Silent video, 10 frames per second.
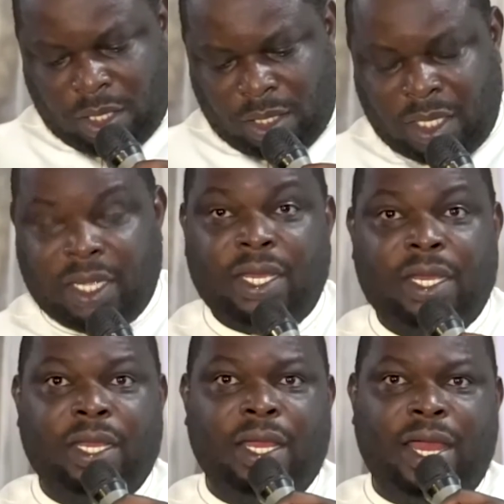The
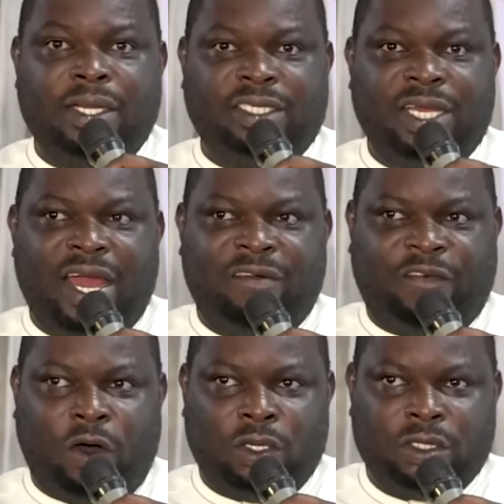NCI
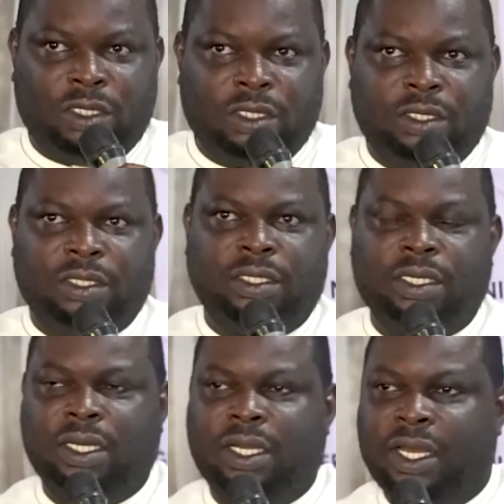Fund
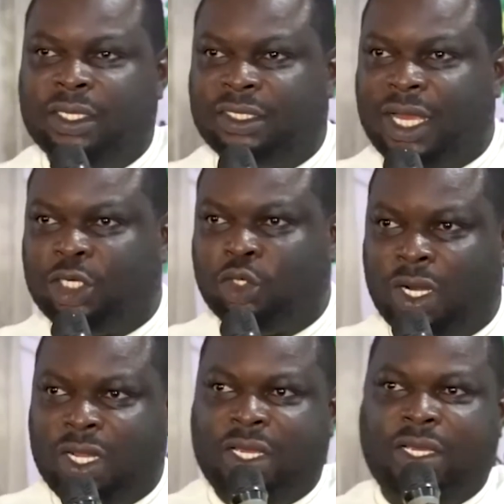is
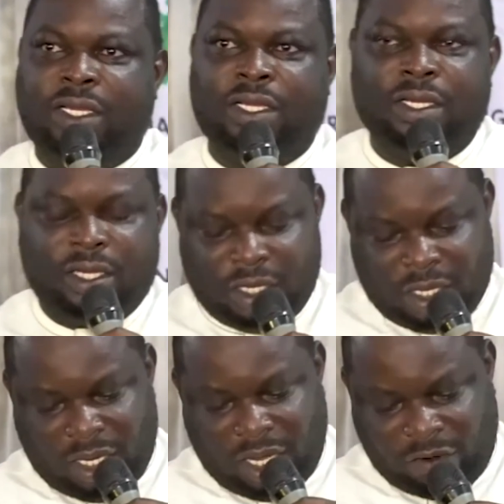actually
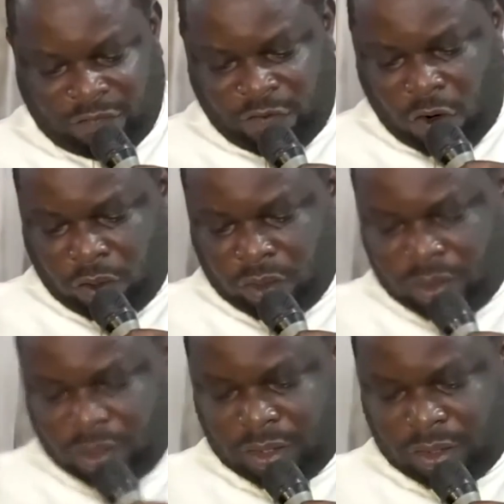a
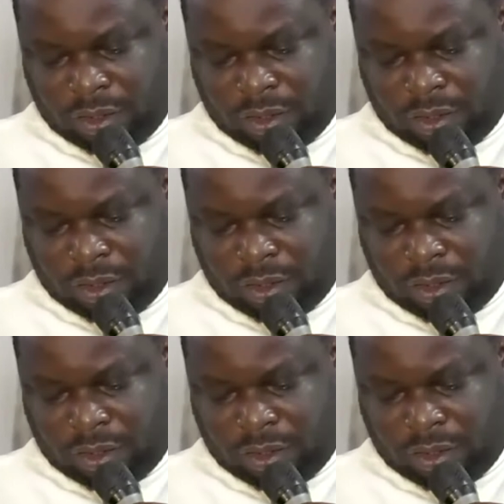fund